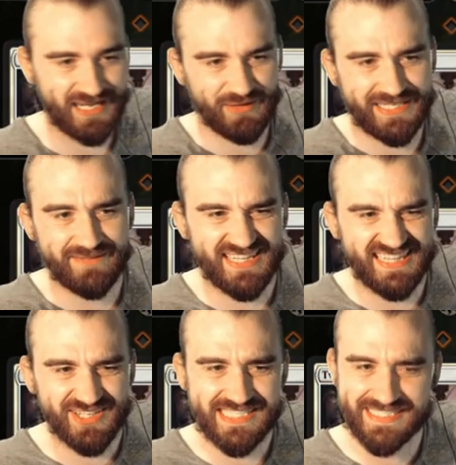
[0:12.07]
I felt
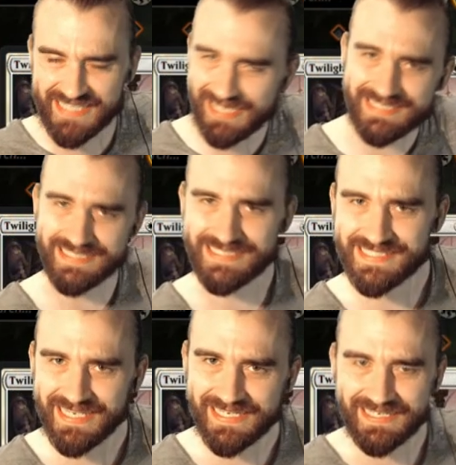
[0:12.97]
even nostalgic
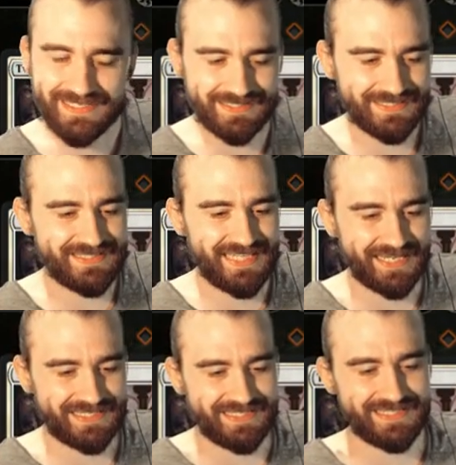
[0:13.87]
singing
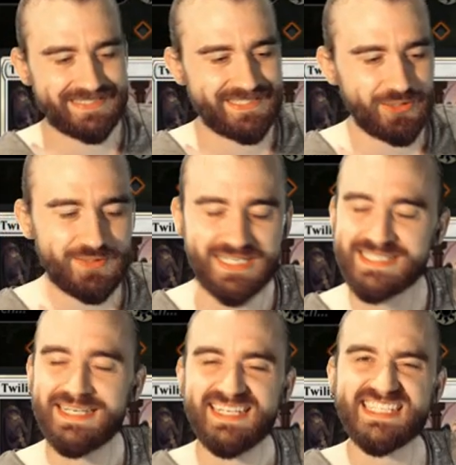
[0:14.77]
that little tune.
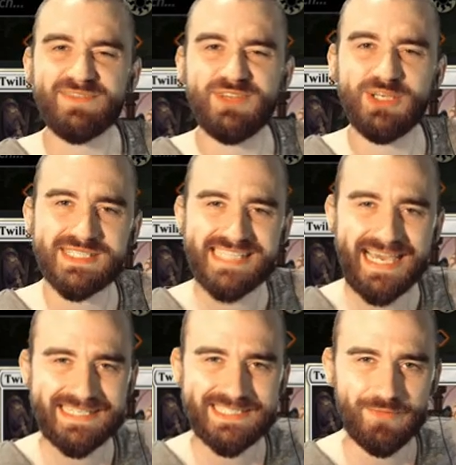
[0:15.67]
Just, just a few
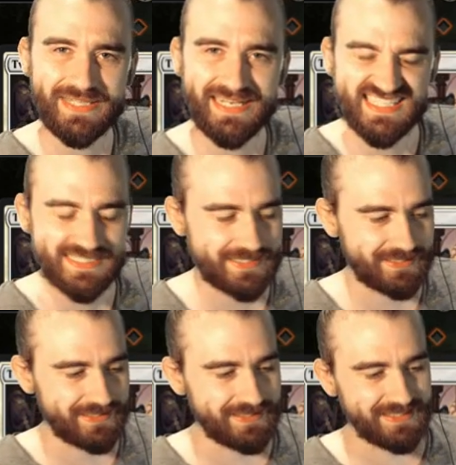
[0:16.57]
seconds of it and I
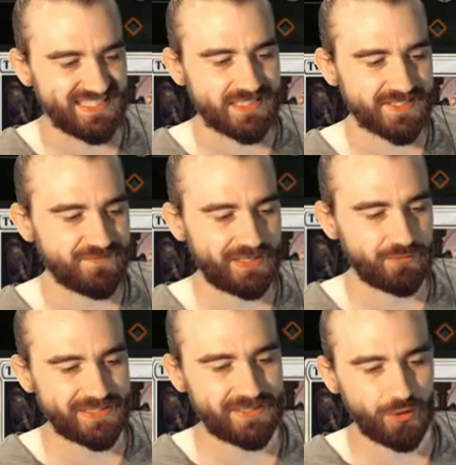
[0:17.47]
just, just felt
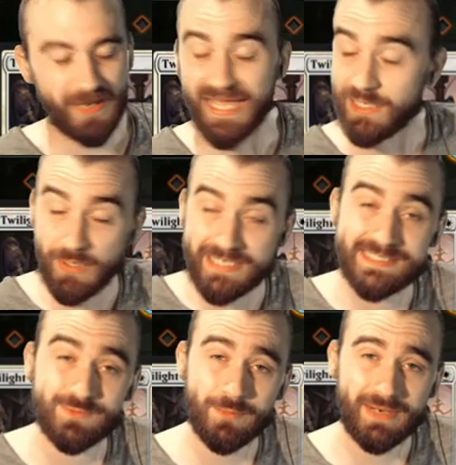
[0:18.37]
right at home.
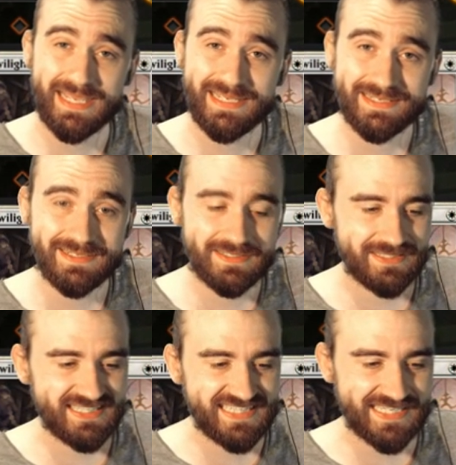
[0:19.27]
Anyways, we're playing
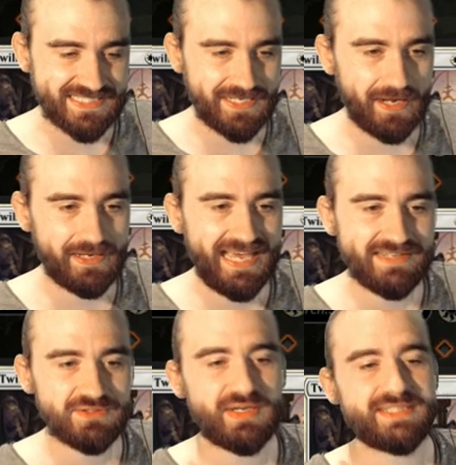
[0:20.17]
this guy,
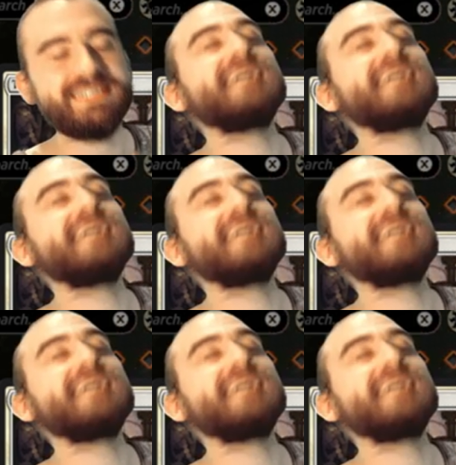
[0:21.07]
Agent Treacher.